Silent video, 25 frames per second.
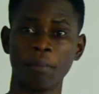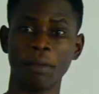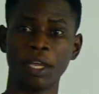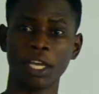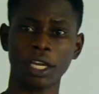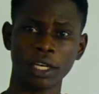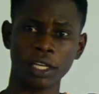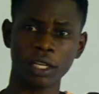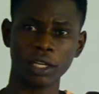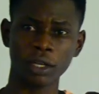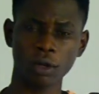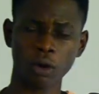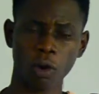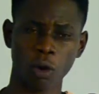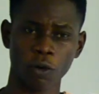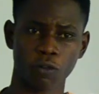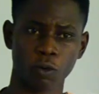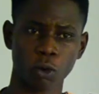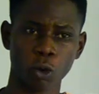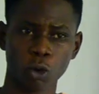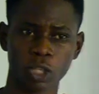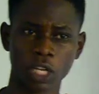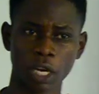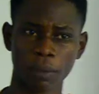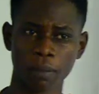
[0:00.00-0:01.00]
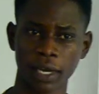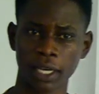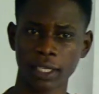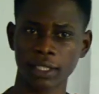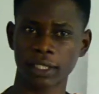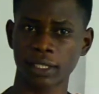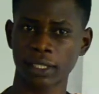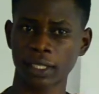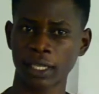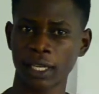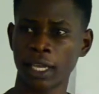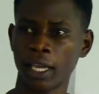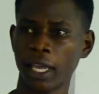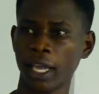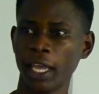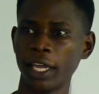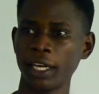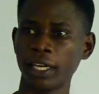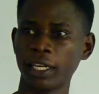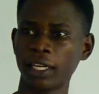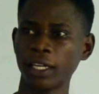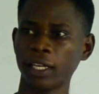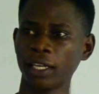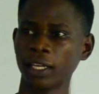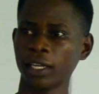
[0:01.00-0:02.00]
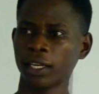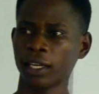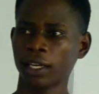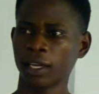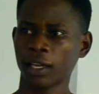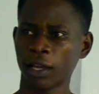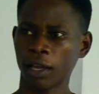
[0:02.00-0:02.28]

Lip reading: meaning of water mass and